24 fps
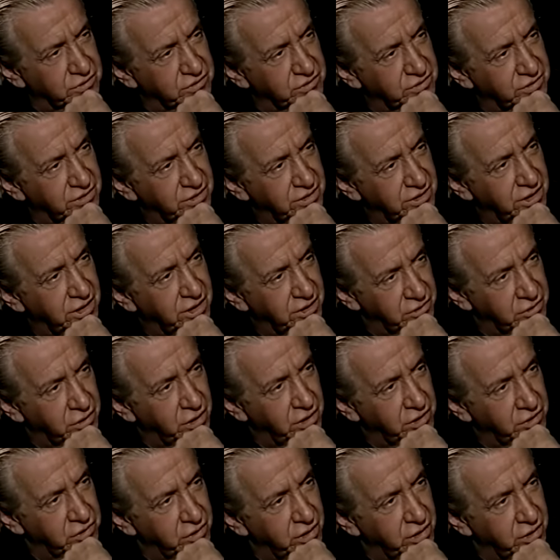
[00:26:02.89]
always
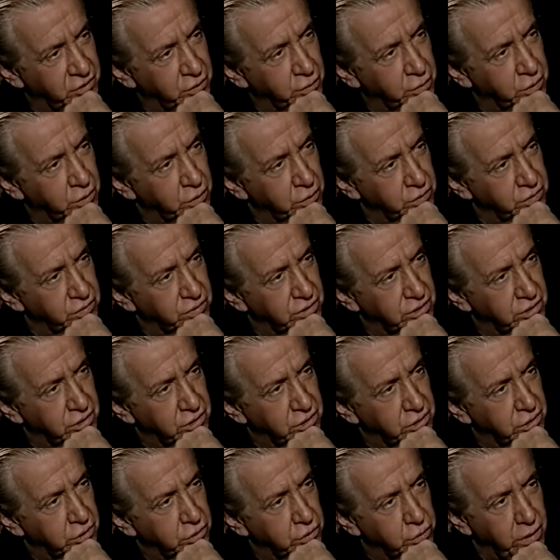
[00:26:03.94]
on on on the road.
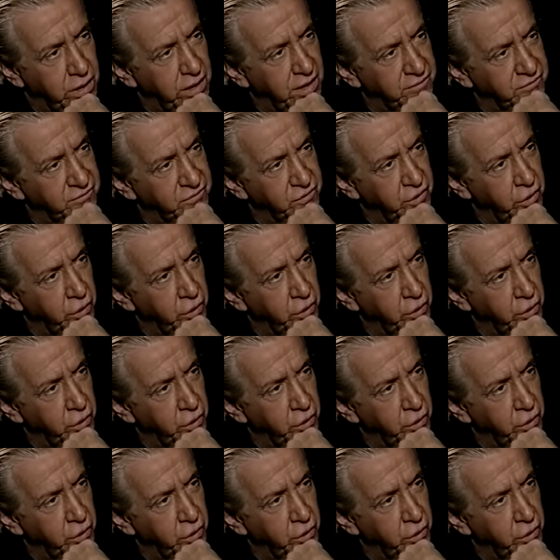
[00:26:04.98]
You